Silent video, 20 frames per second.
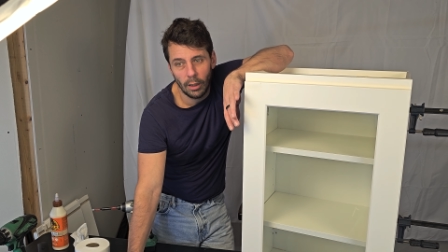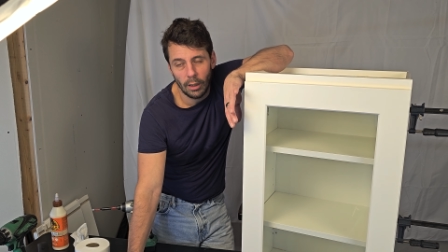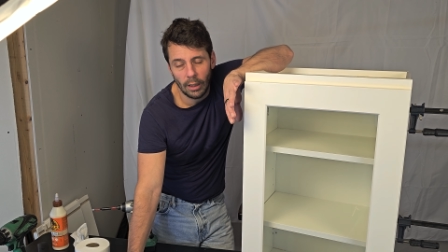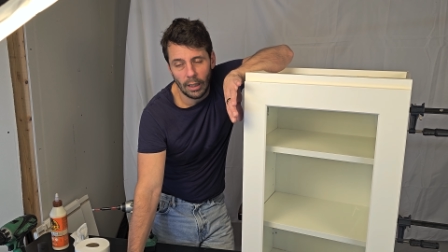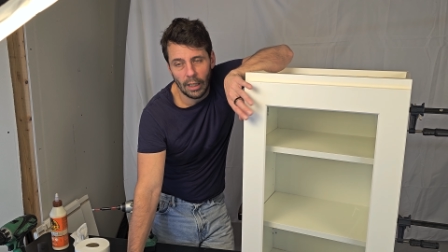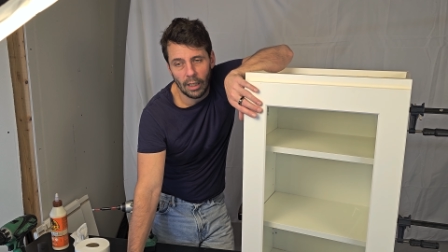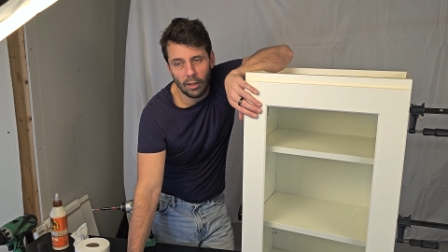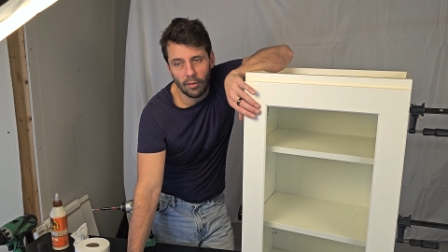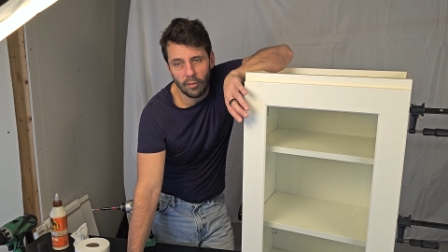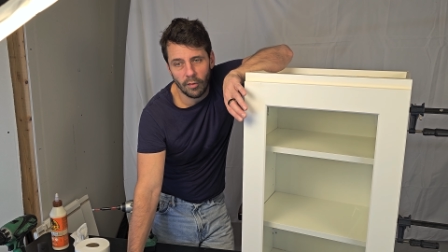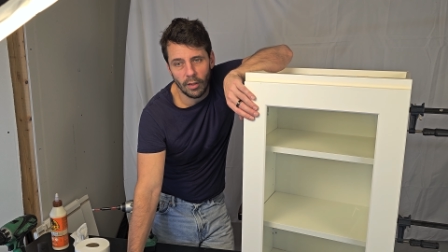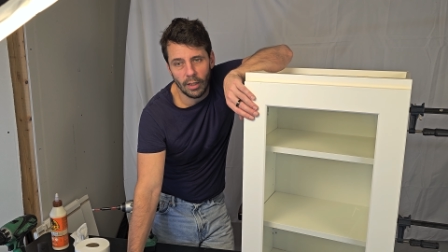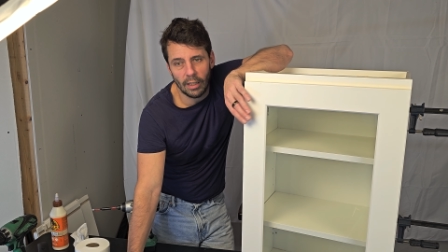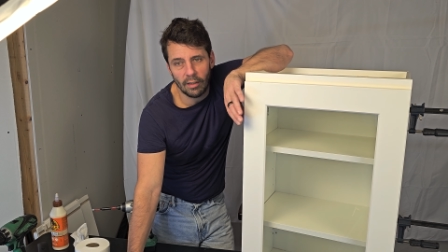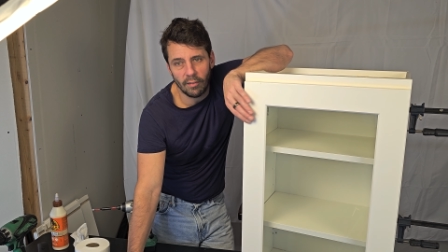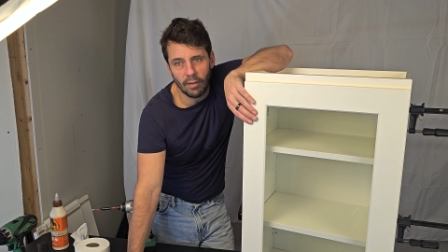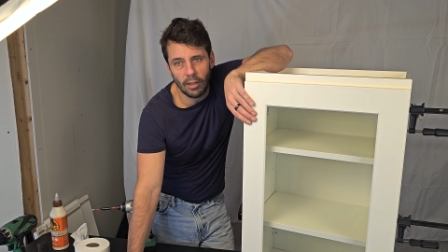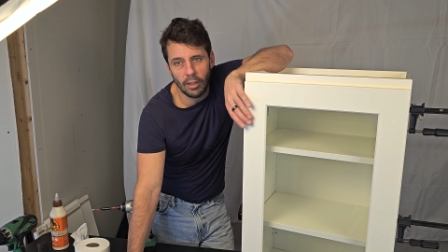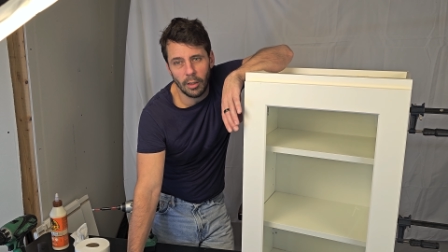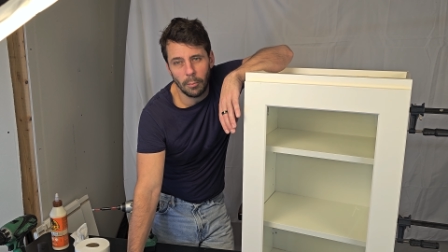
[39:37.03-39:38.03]
Yeah, so
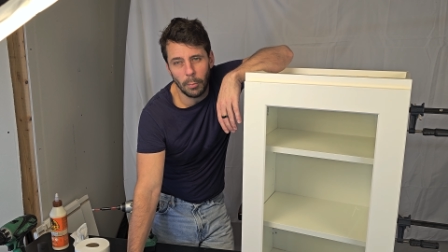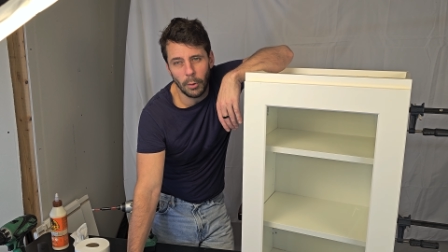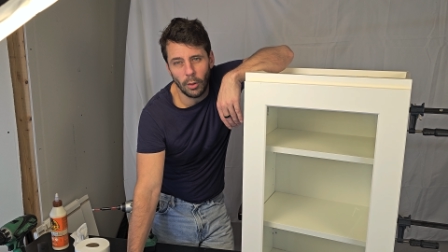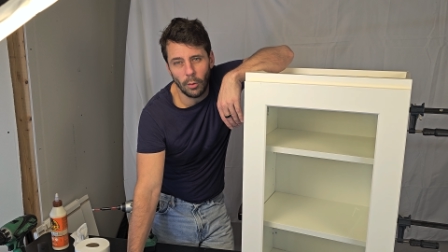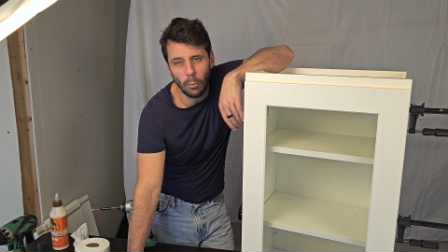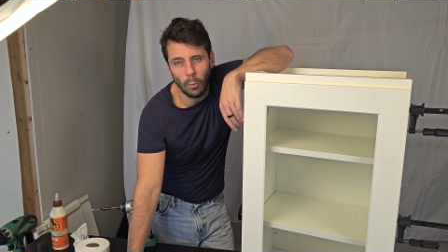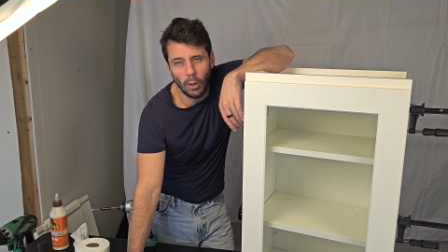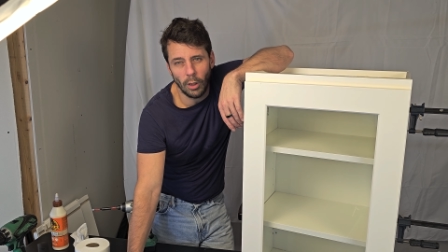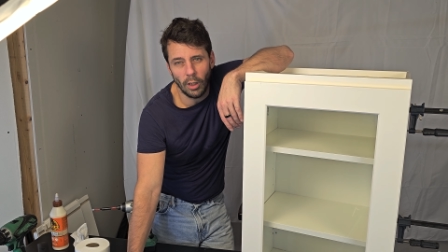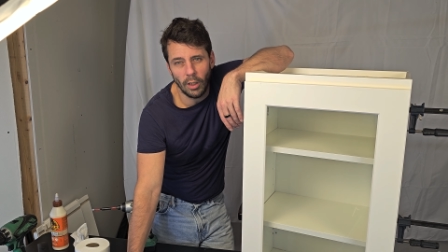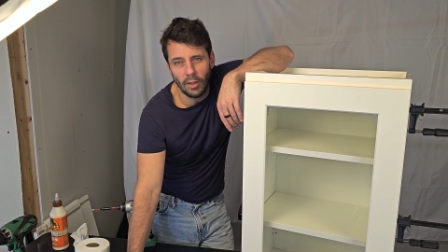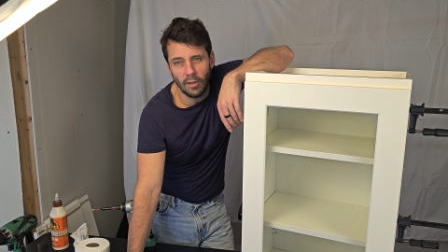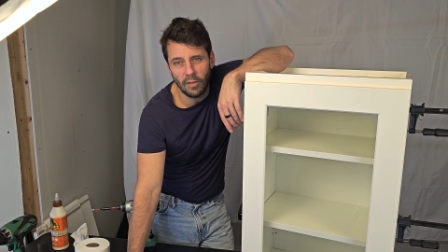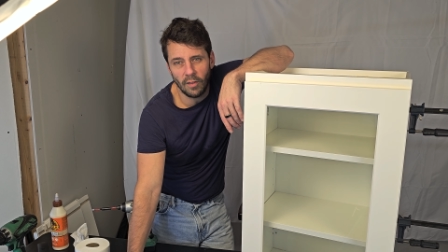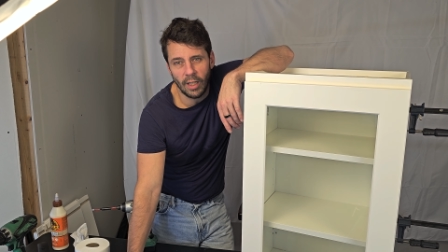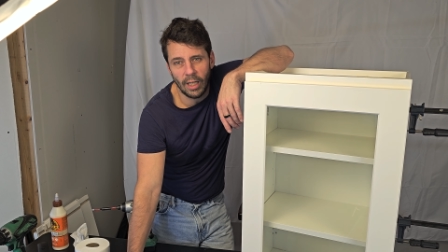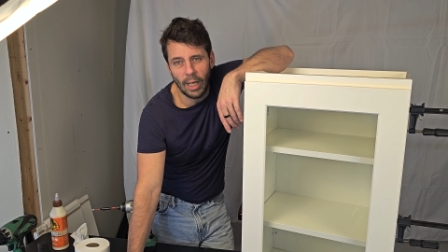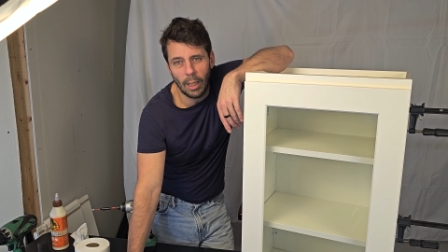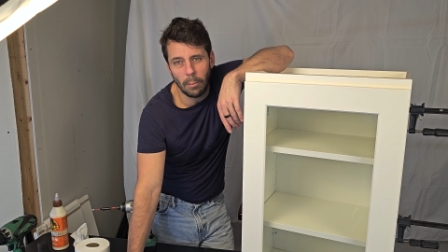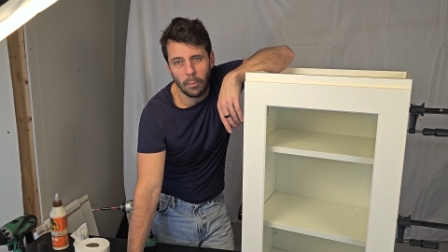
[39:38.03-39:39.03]
that's how you build one of these
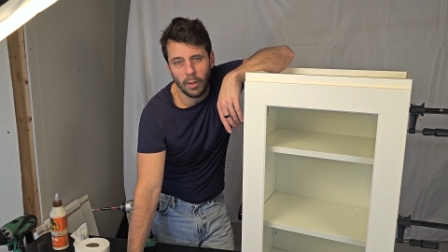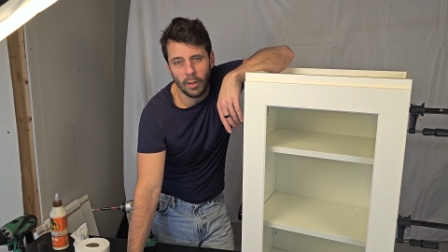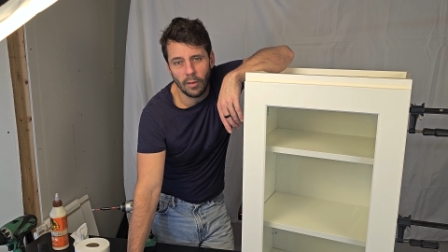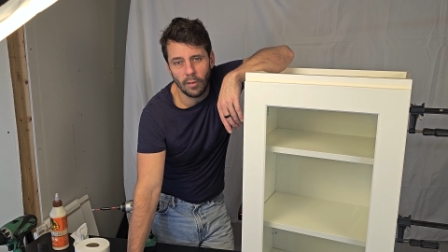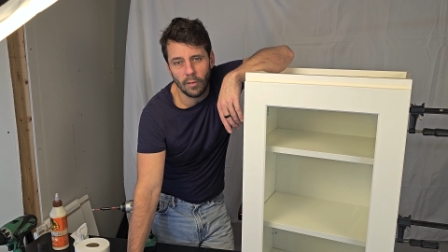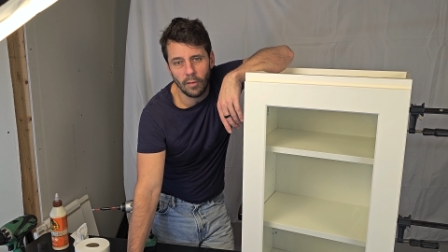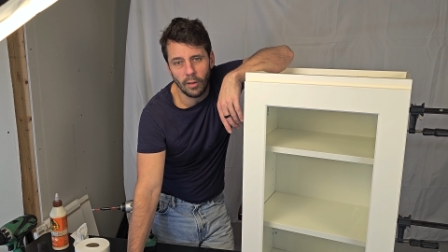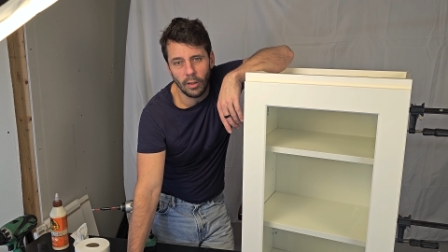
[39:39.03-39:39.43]
cabinets.